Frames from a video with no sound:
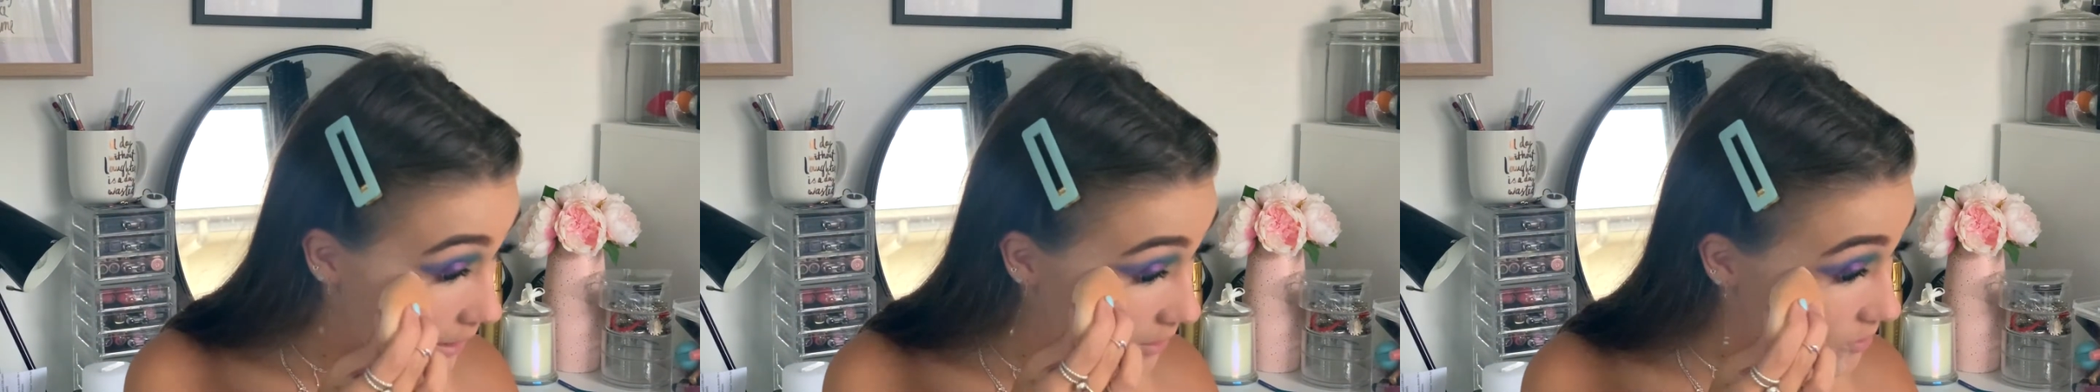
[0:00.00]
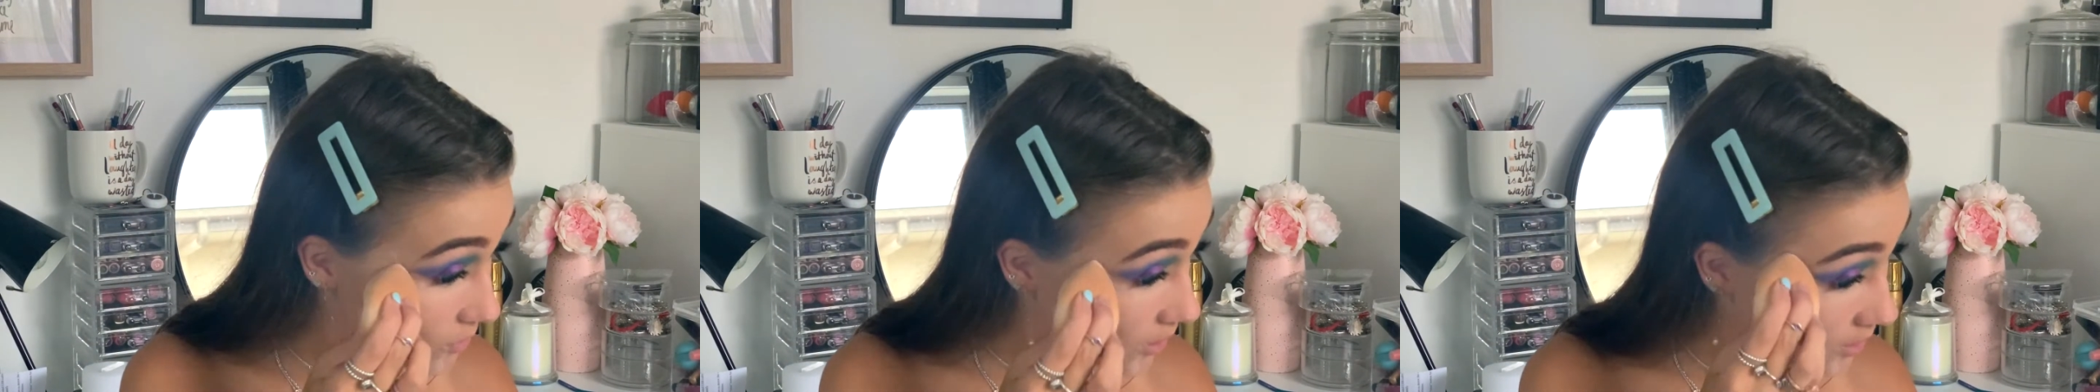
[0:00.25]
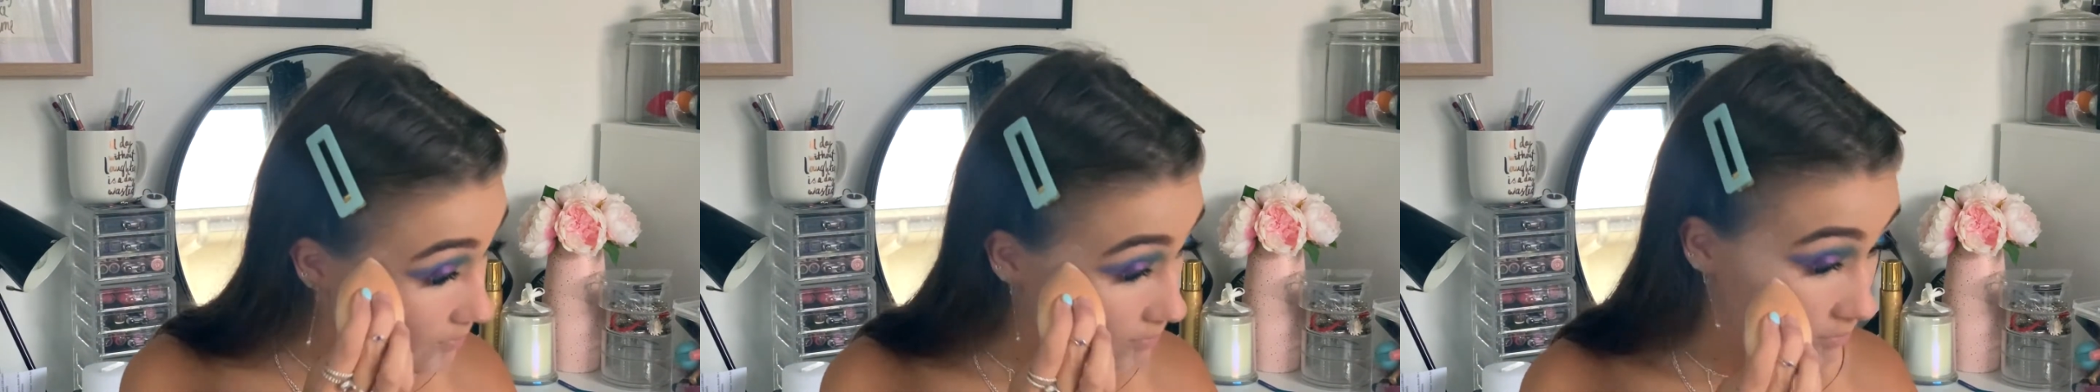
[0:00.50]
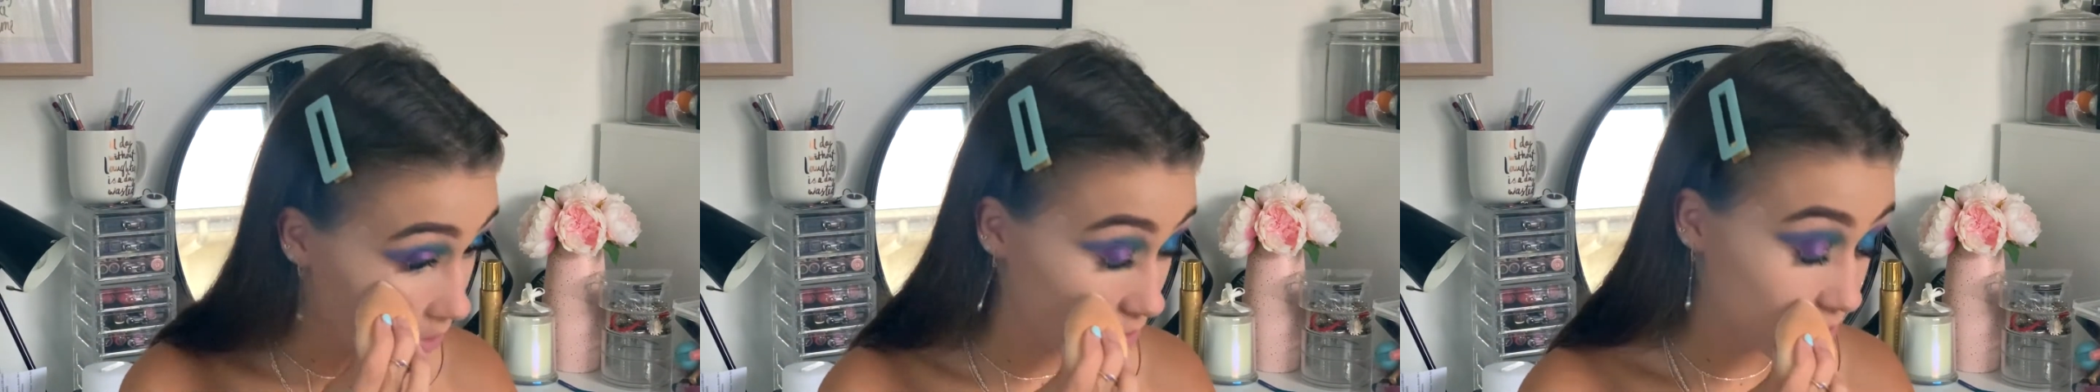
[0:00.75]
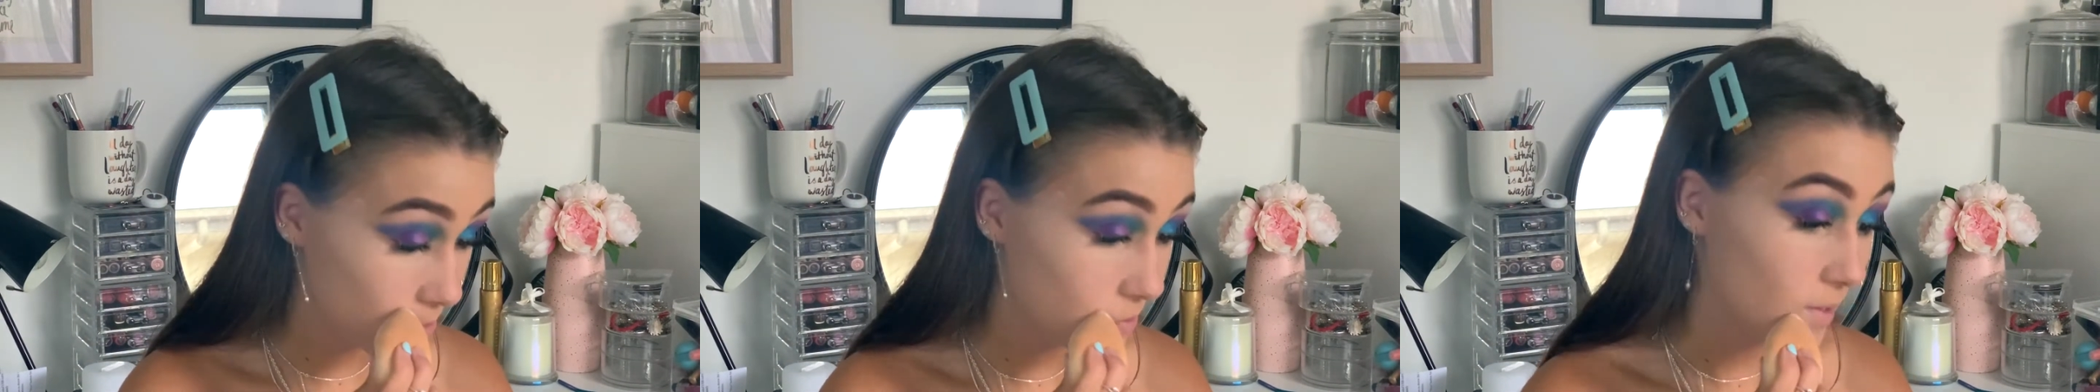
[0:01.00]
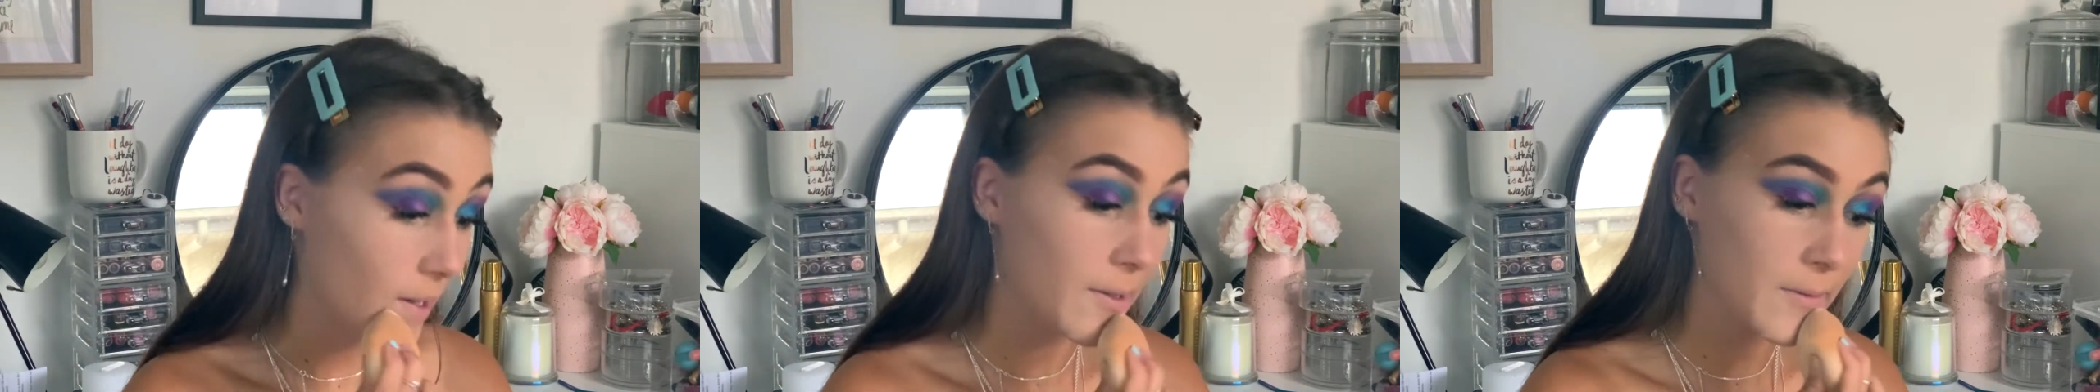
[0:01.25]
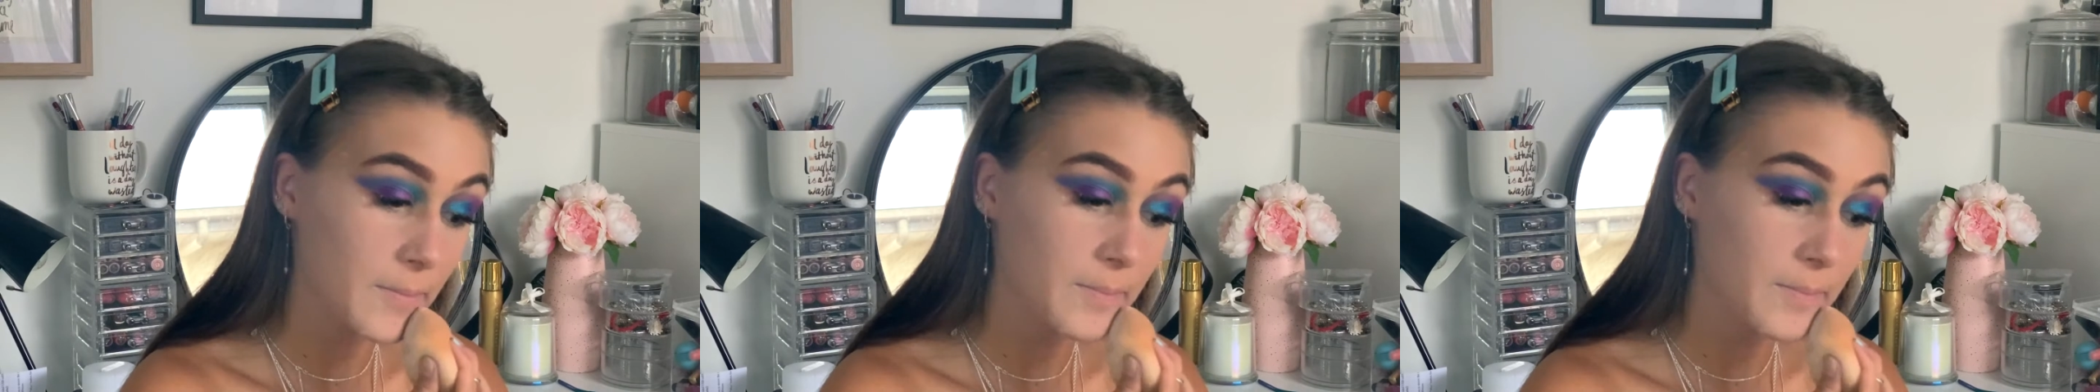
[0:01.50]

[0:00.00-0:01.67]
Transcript: It's one of the most like